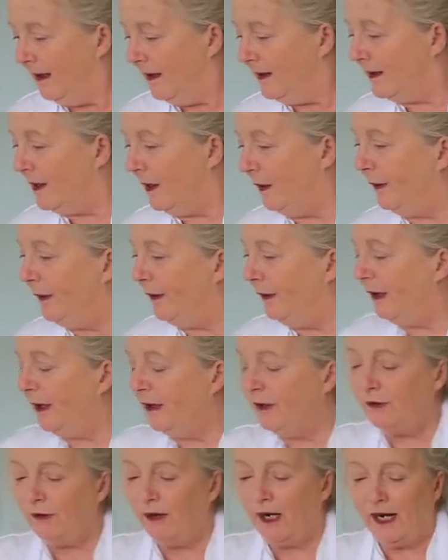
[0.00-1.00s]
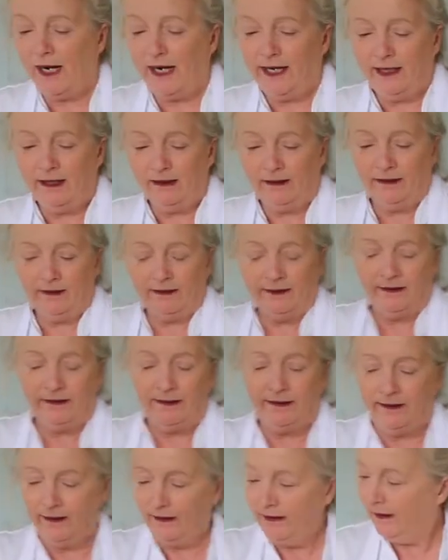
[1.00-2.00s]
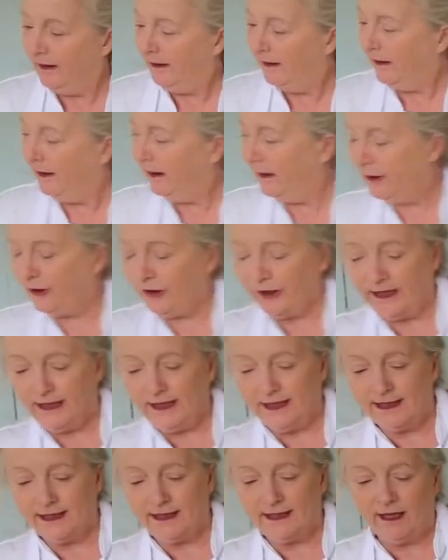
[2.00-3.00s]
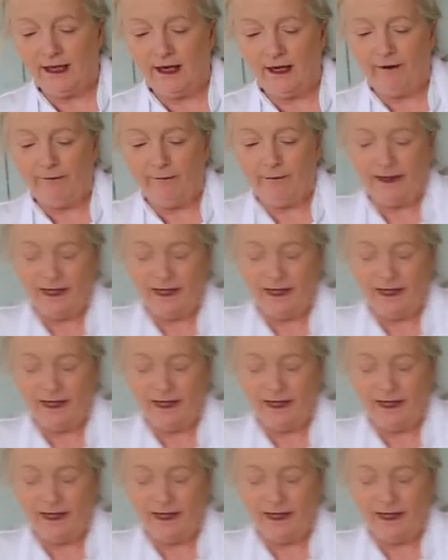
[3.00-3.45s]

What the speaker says: So you can dry the sheets of